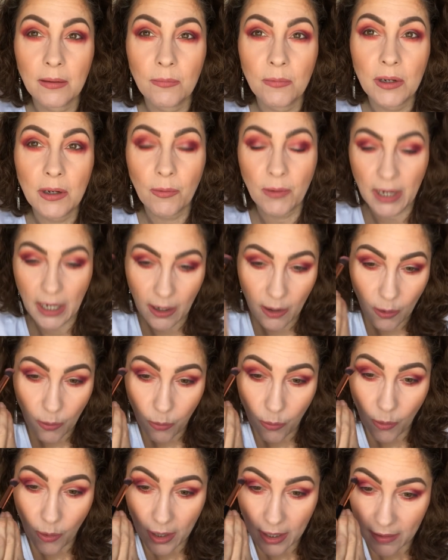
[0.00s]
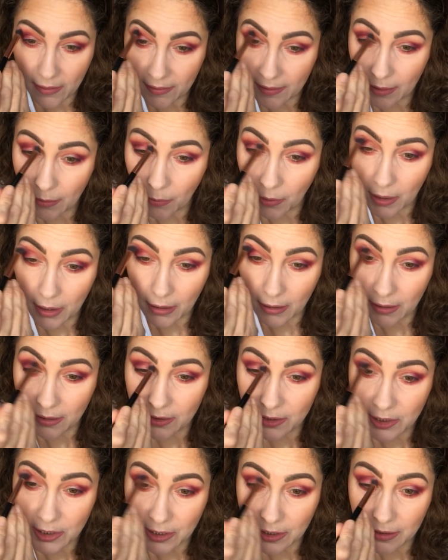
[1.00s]
Don't want it quite so
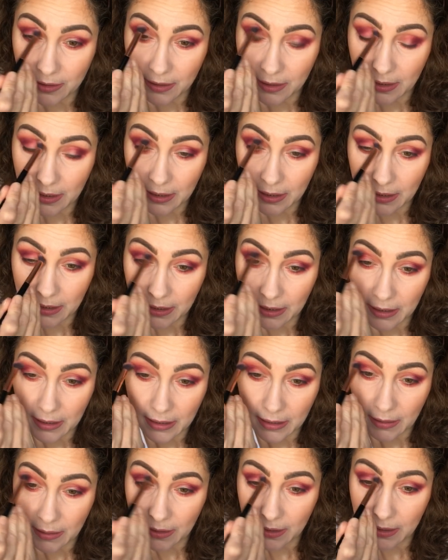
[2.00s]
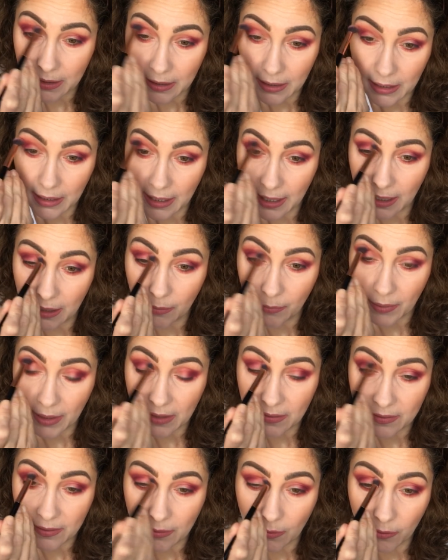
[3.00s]
harsh, a little
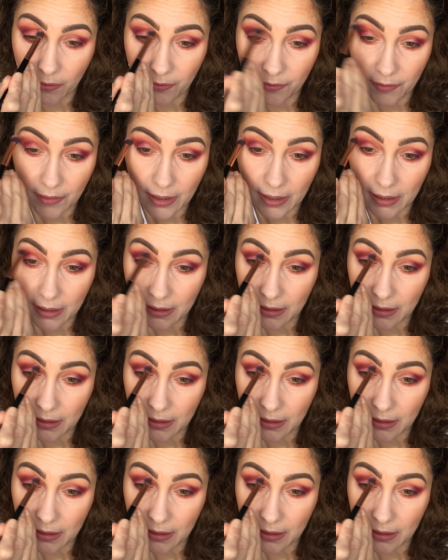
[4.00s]
bit softer.